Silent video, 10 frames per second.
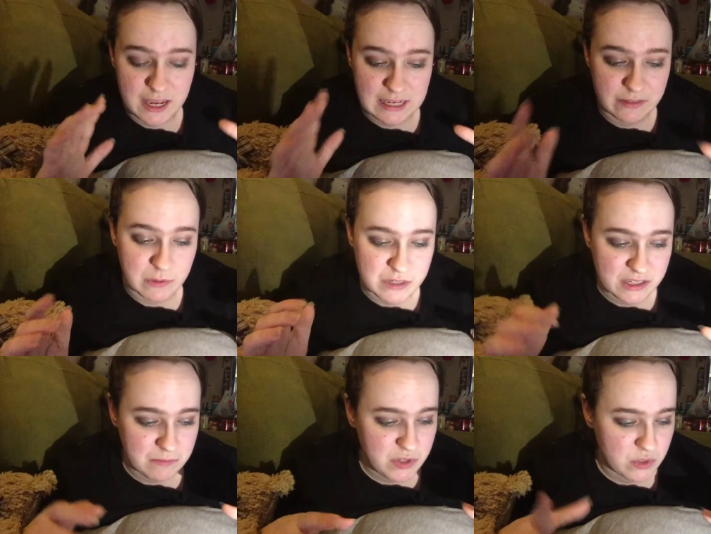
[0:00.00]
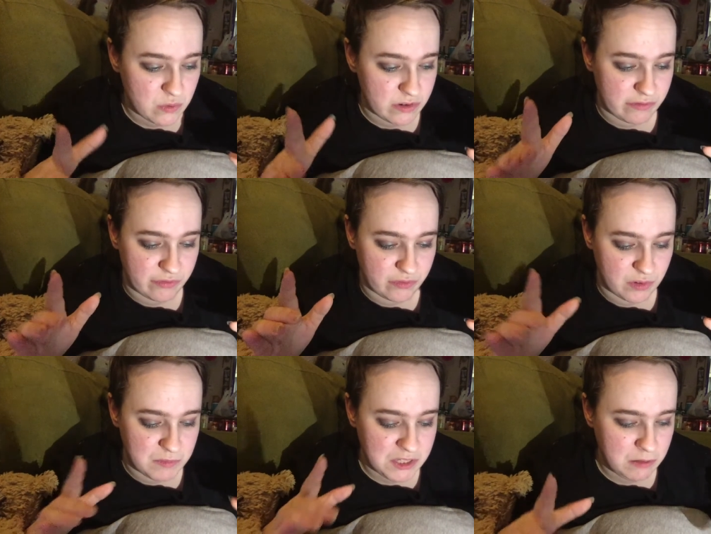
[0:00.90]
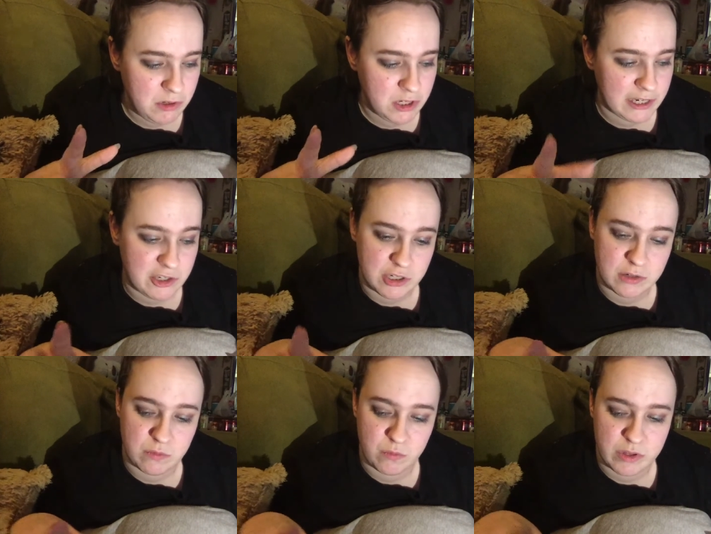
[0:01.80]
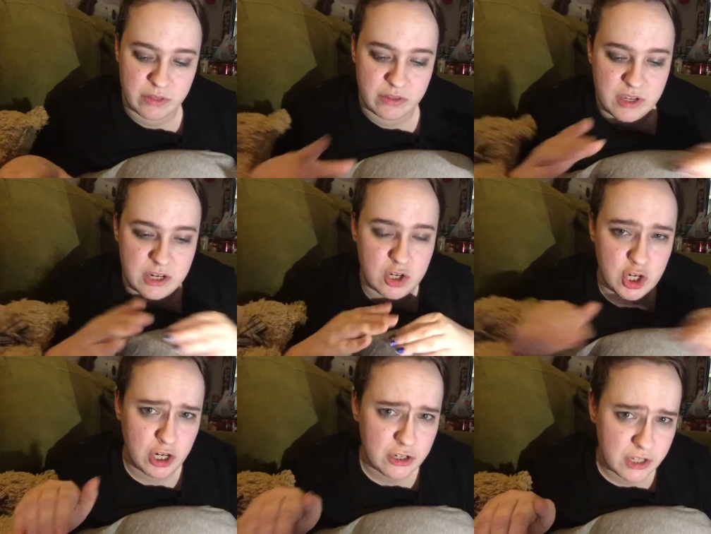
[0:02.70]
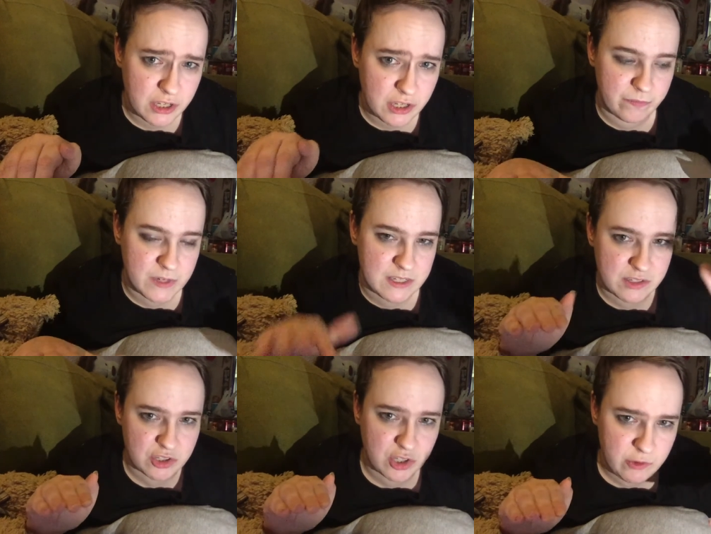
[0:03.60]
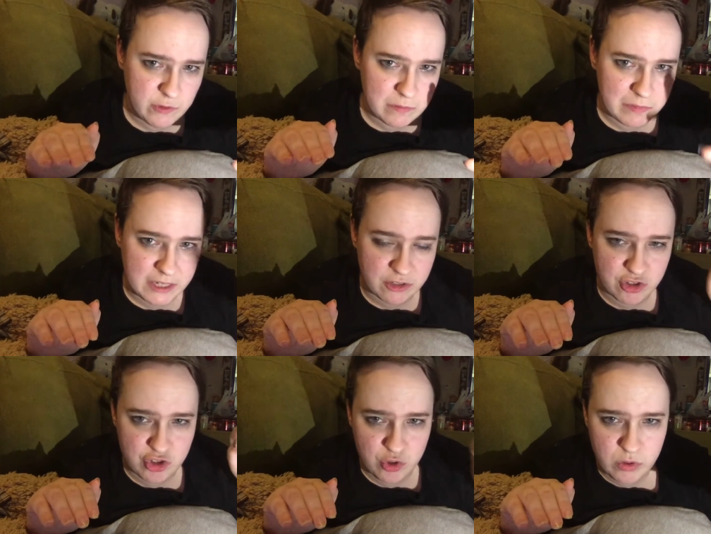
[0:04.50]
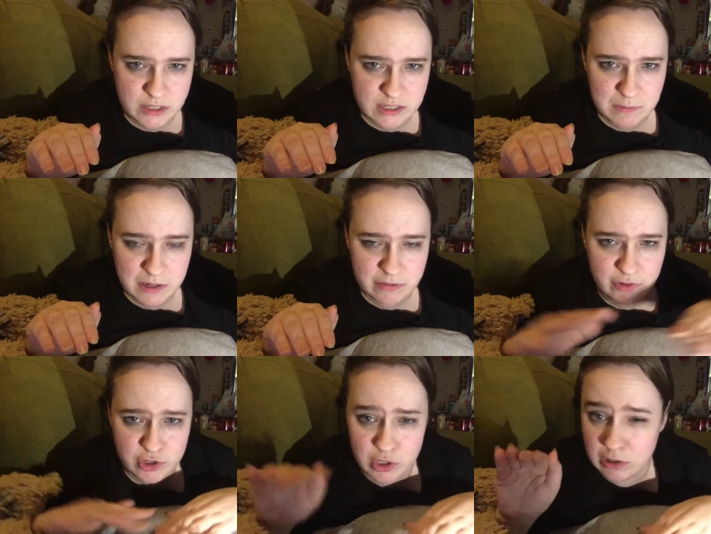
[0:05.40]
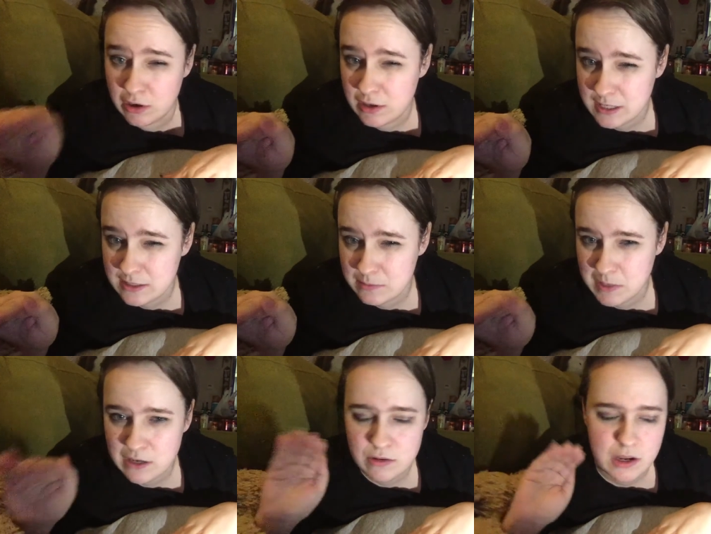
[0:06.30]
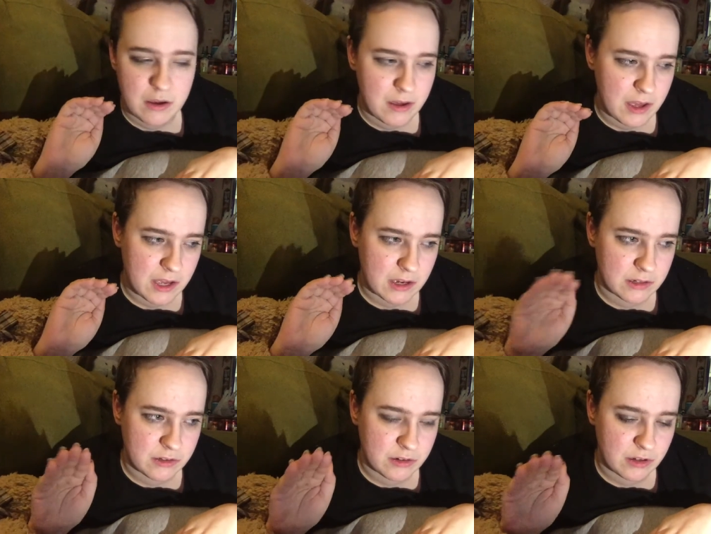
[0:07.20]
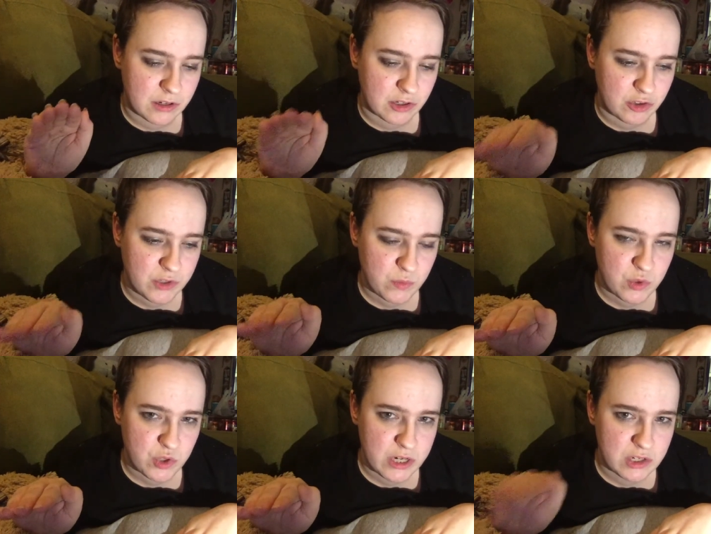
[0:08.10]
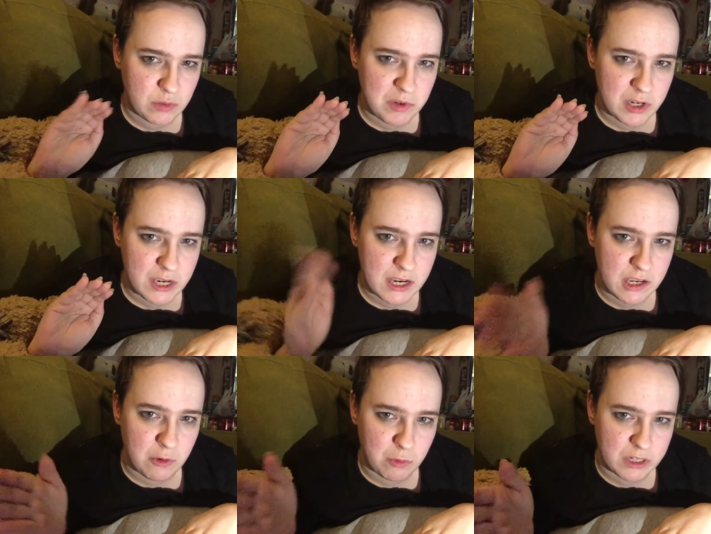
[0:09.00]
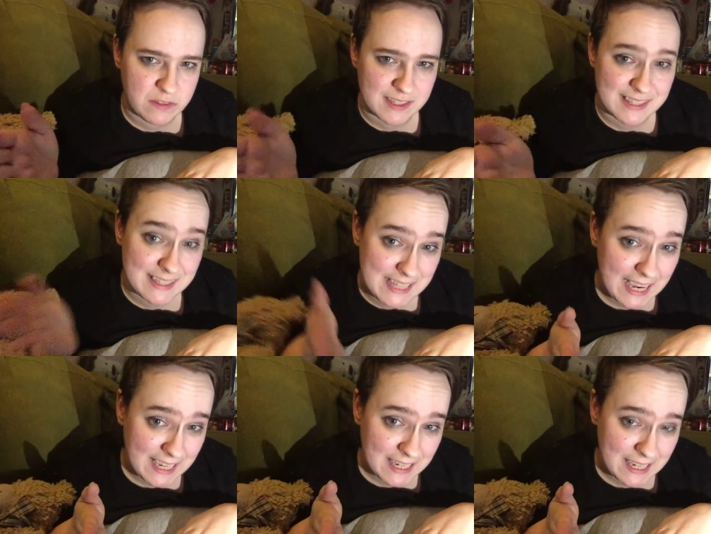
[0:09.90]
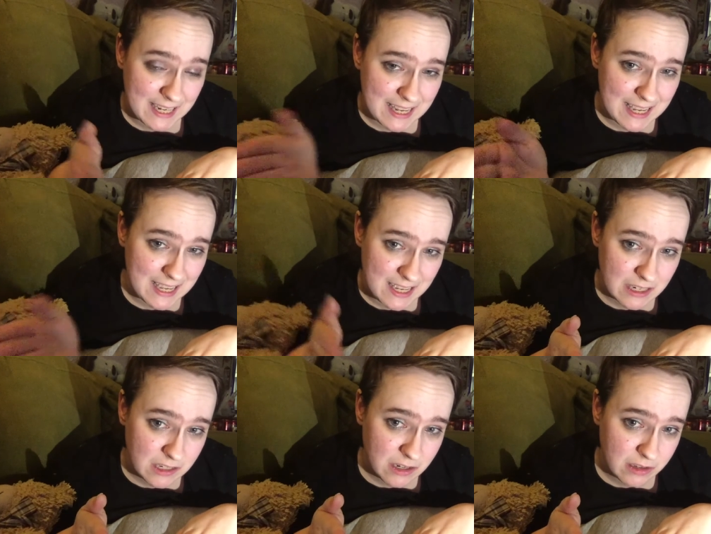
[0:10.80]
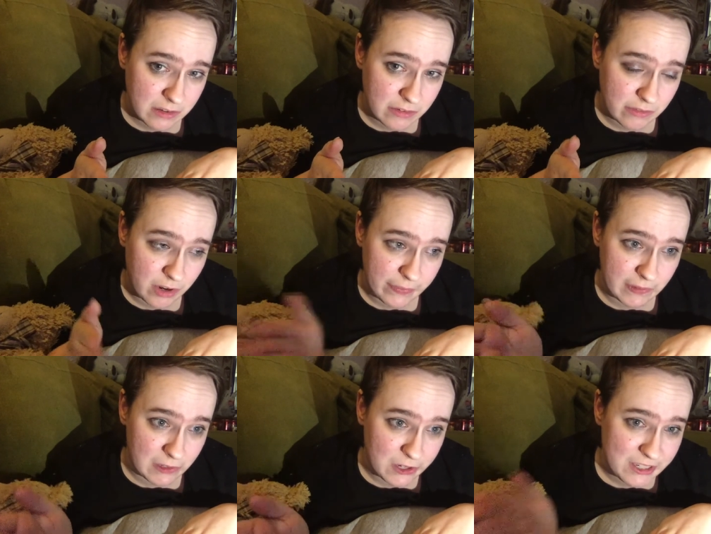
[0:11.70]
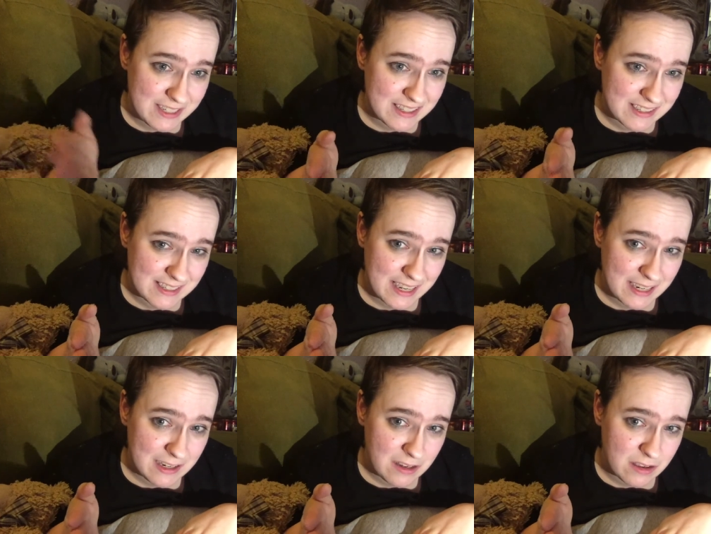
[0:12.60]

And there was some sort of miscommunication with the chart because it goes from like shortest amount of fur to longest amount. And uh, Chris was trying to communicate he wanted the second in on the longest side